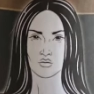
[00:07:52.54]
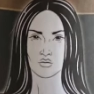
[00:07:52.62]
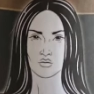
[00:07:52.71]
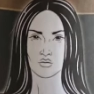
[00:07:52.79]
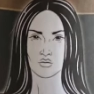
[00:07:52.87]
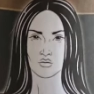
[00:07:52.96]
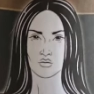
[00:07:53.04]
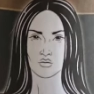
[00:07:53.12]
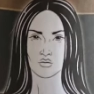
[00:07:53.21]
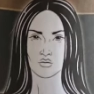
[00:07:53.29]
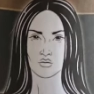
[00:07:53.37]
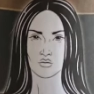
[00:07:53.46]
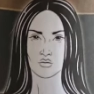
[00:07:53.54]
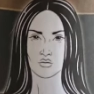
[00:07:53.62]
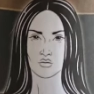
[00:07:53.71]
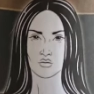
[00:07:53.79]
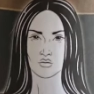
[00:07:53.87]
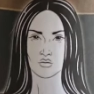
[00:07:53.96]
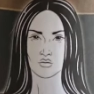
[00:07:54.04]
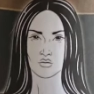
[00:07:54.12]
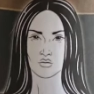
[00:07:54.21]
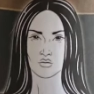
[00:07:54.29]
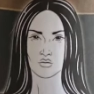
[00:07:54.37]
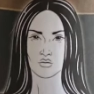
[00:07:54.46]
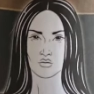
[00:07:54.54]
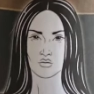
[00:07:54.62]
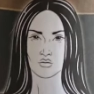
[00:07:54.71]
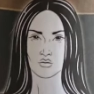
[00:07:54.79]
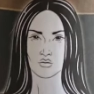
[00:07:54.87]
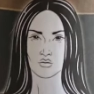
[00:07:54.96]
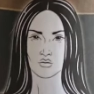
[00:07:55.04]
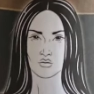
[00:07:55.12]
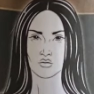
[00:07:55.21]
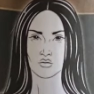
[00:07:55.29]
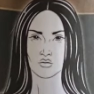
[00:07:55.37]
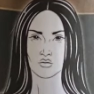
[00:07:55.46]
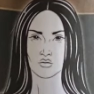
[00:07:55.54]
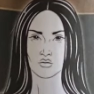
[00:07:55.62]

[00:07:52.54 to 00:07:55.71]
Nobody speaks.